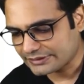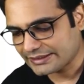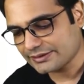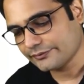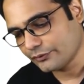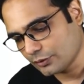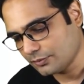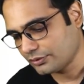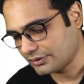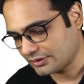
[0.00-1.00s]
there is
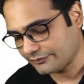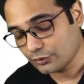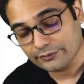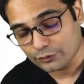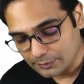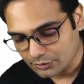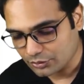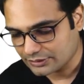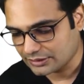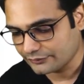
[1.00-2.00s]

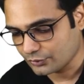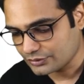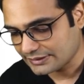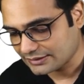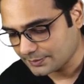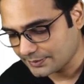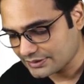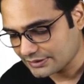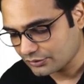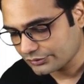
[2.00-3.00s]
full-blown confusion, and the
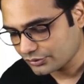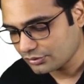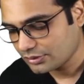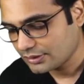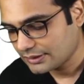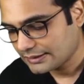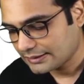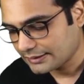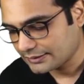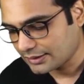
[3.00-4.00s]
patient is also
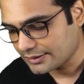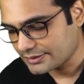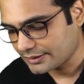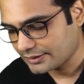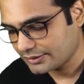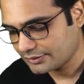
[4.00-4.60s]
lethargic.